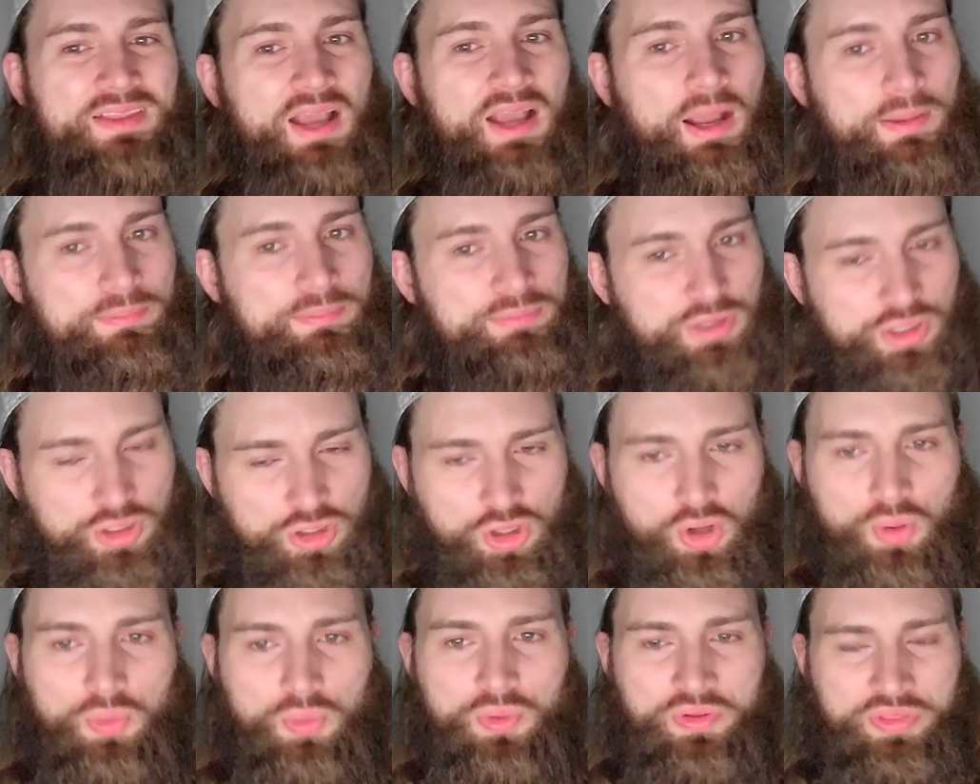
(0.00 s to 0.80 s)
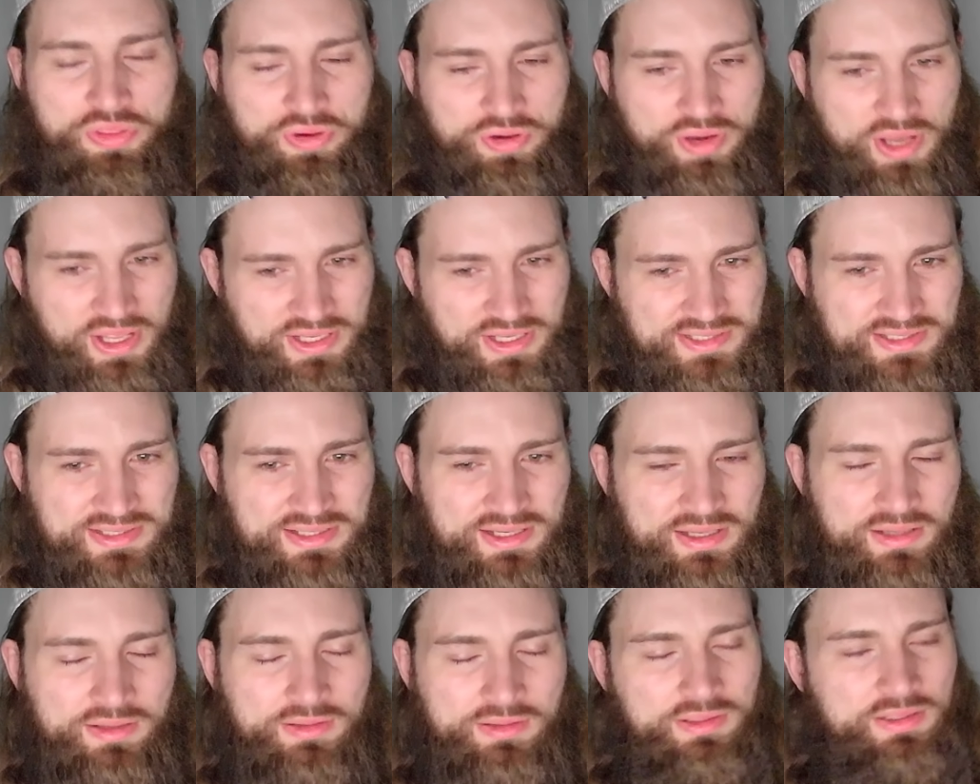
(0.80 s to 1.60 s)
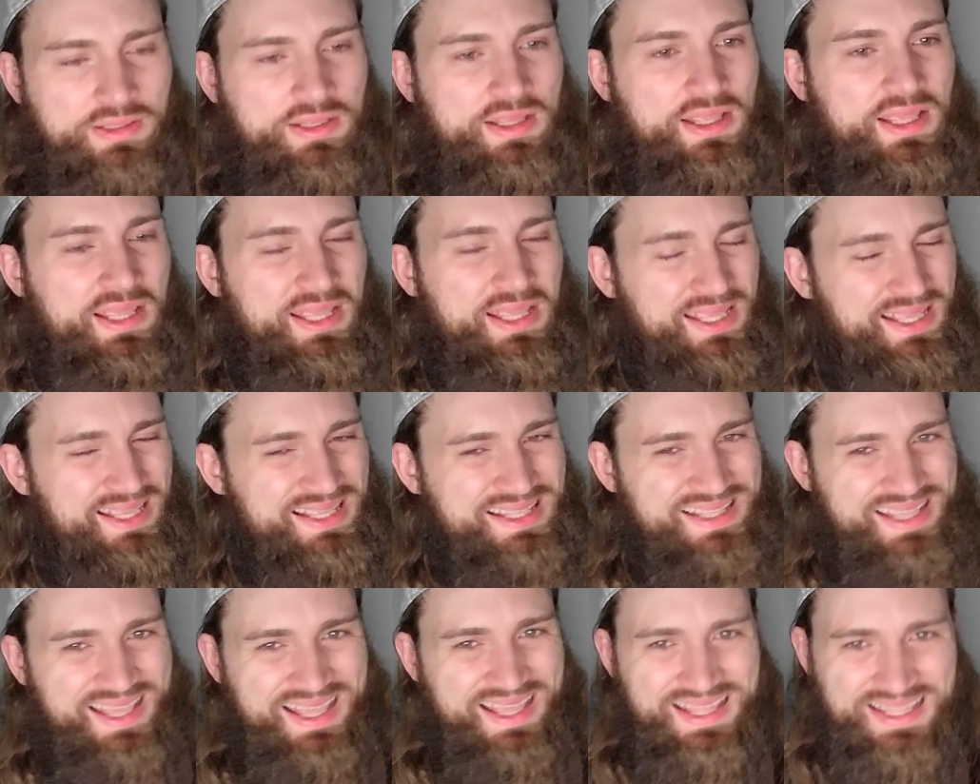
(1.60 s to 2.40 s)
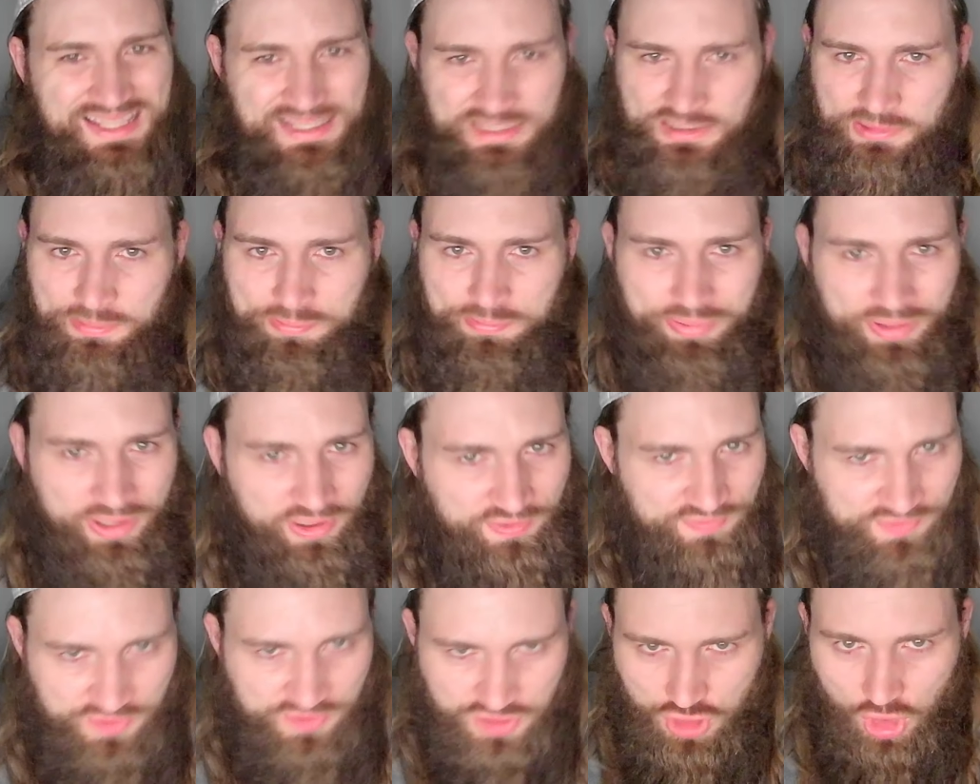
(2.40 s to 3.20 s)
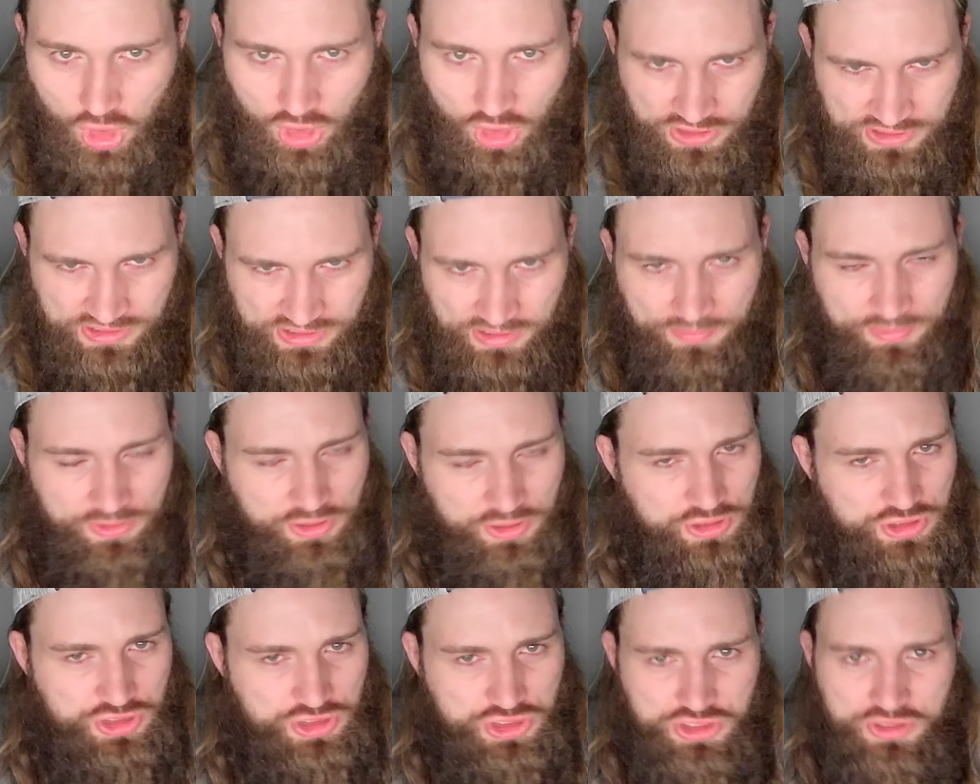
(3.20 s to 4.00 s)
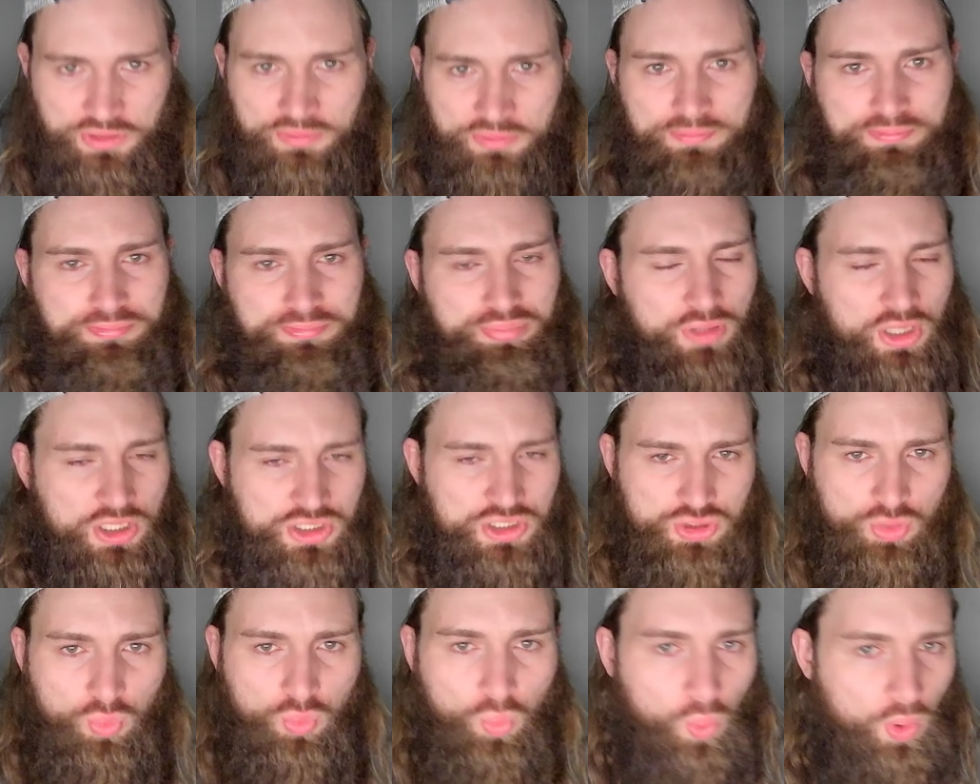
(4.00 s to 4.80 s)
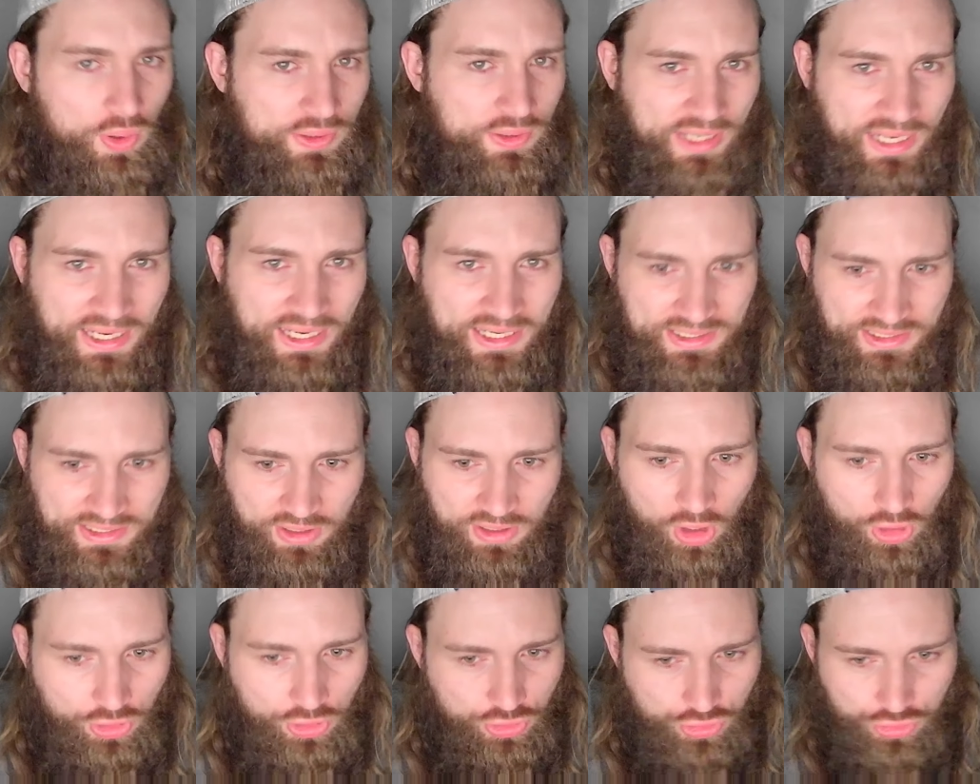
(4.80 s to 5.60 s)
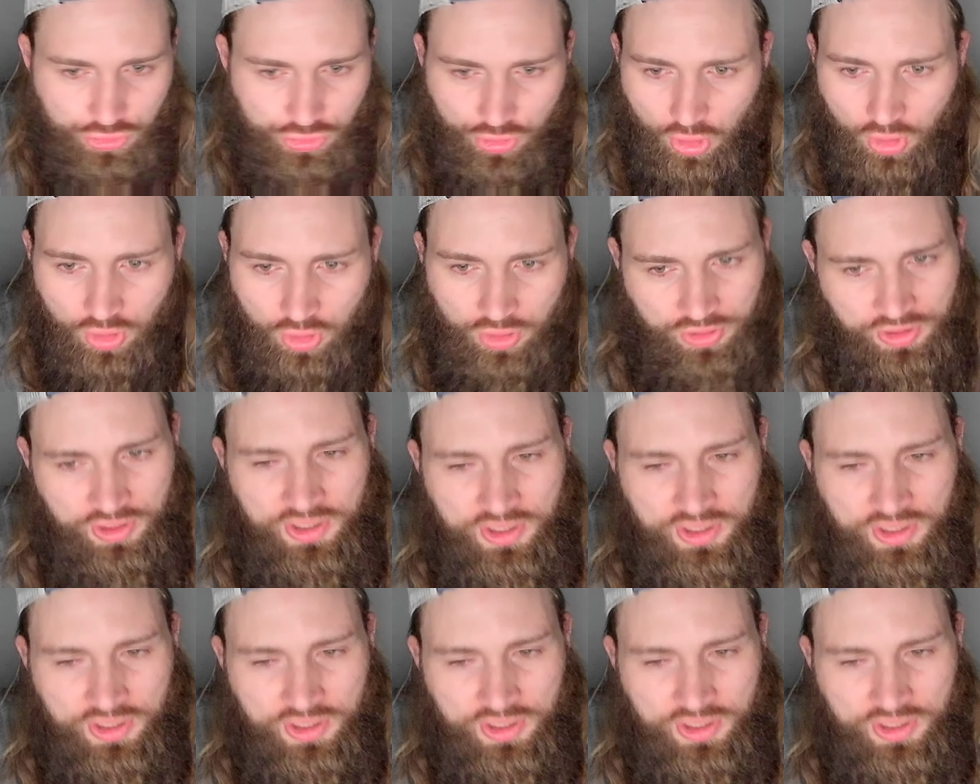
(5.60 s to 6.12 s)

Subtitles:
I'm going to go with Ernesta. It's a bit of a toss-up. She's a plus 180 underdog.